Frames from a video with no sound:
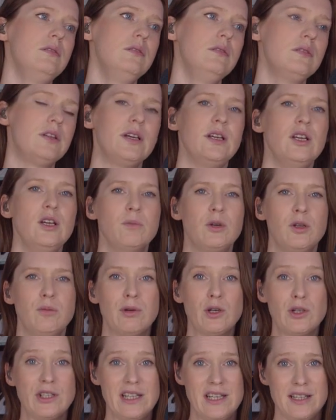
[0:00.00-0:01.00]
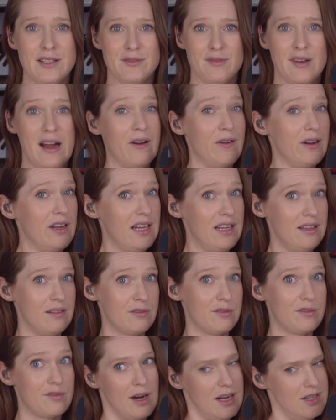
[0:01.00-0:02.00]
the human body is very
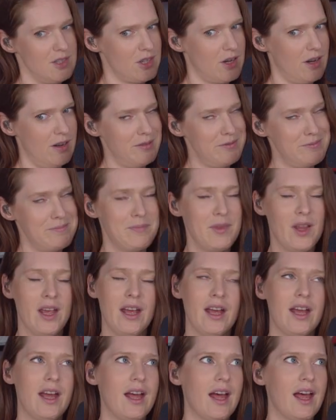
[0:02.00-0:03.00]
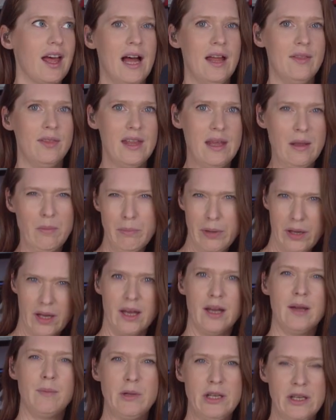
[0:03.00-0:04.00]
fragile and the
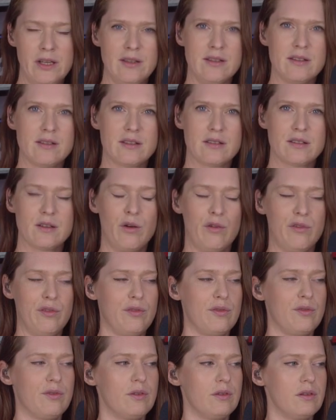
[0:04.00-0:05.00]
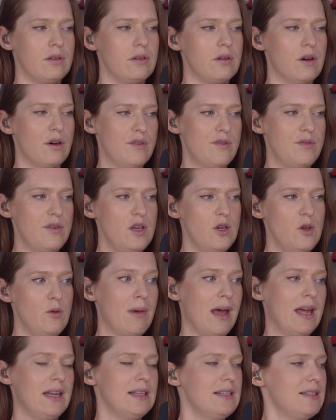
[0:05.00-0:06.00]
impermanence of
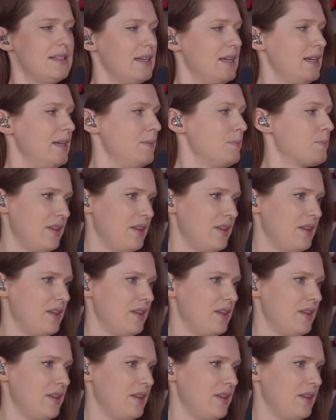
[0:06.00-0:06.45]
humanity.